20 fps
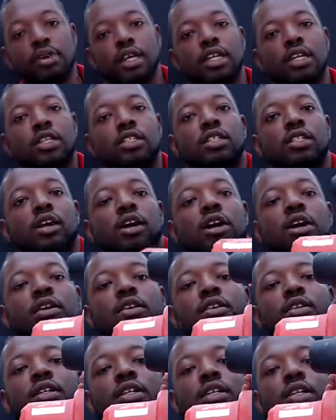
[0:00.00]
saw
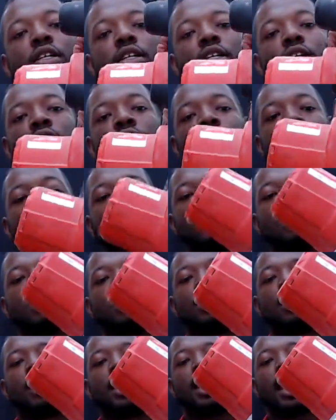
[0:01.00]

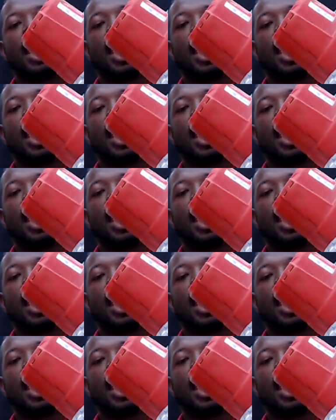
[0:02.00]
cut at an